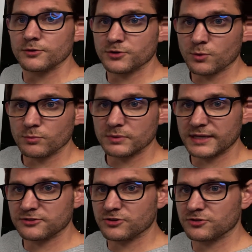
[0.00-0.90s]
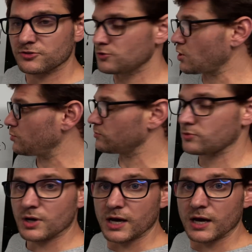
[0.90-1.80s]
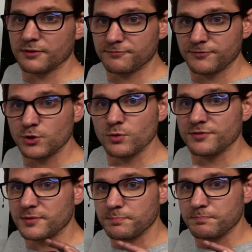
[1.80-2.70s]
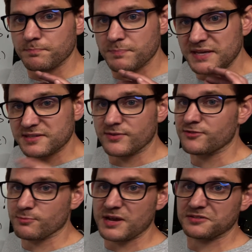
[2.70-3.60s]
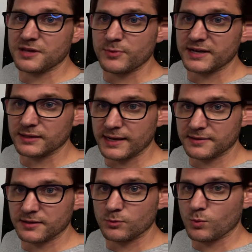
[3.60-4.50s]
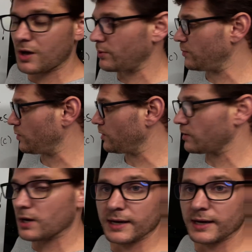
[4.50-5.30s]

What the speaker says: So let's just note a few of the pieces of information that we collected while we were